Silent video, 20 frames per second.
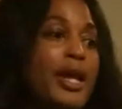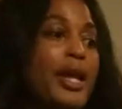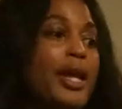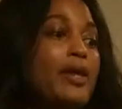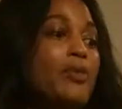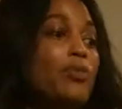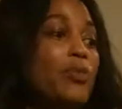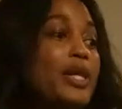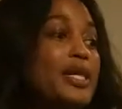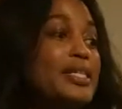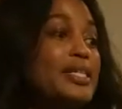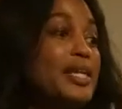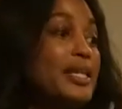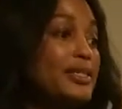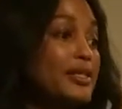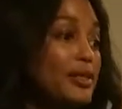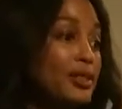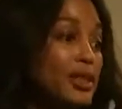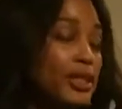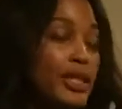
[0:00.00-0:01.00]
And we
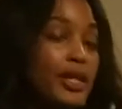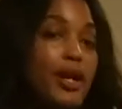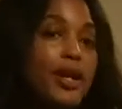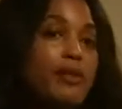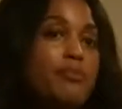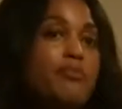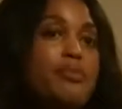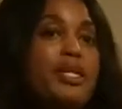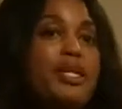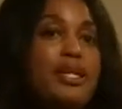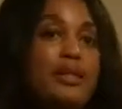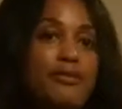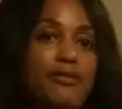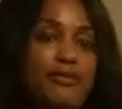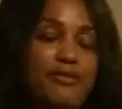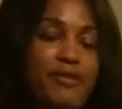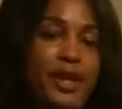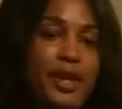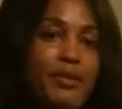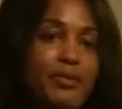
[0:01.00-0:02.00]
tend to look at our immediate
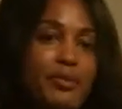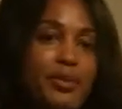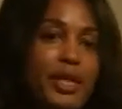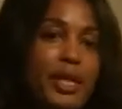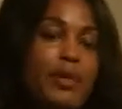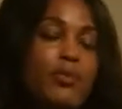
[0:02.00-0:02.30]
family